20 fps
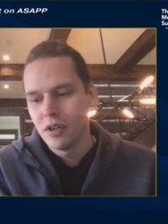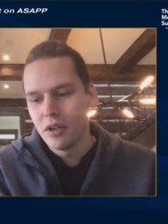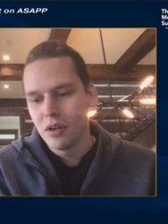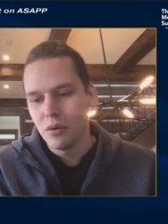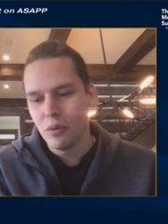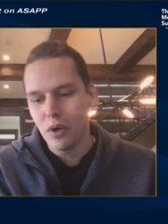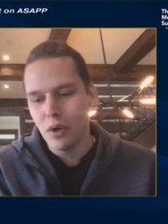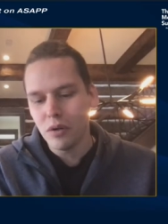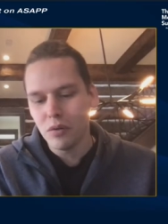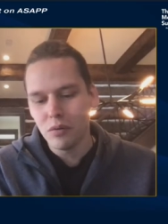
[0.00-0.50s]

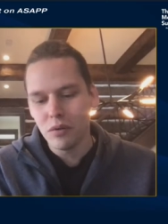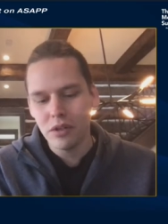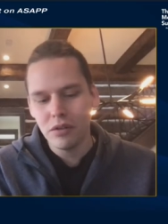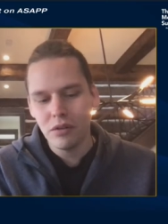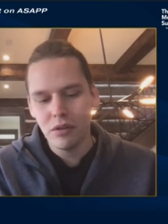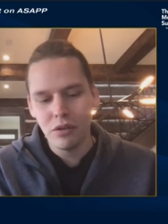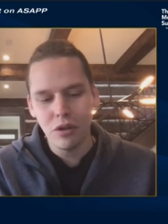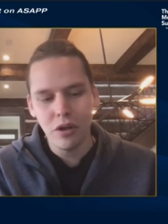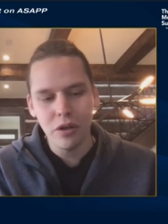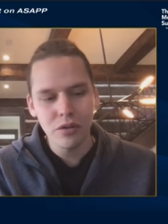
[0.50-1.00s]

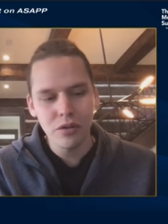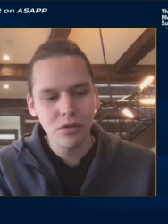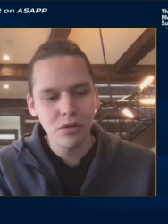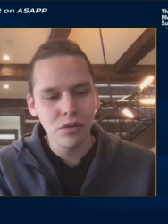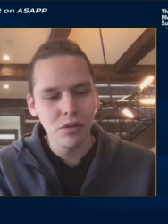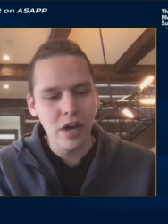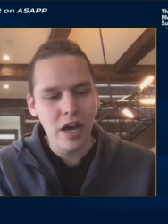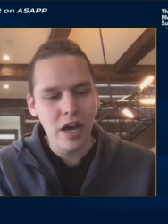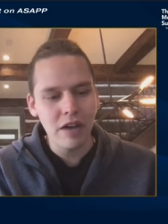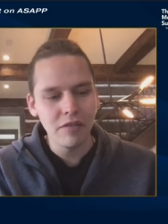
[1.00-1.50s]
what thoughts do
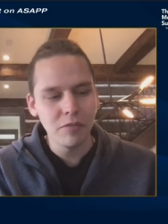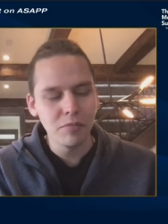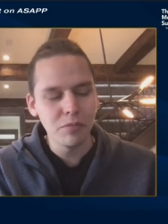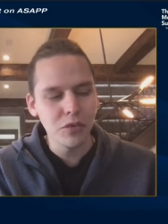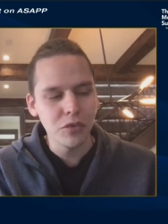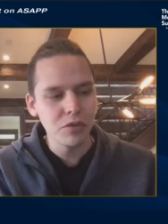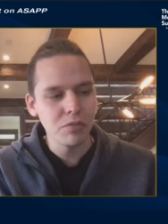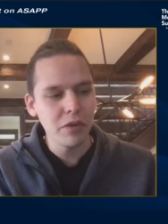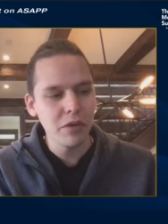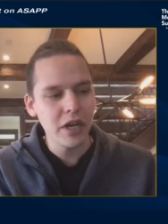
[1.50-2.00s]
you have and
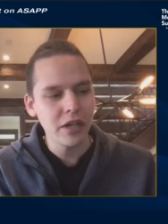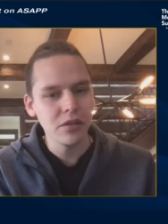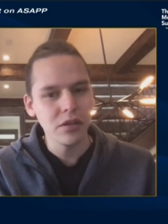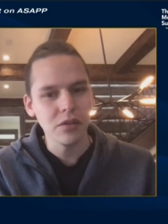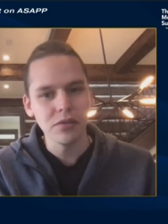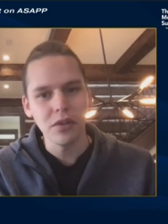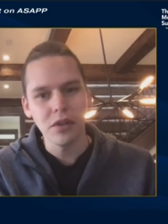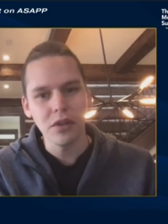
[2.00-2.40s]
perspectives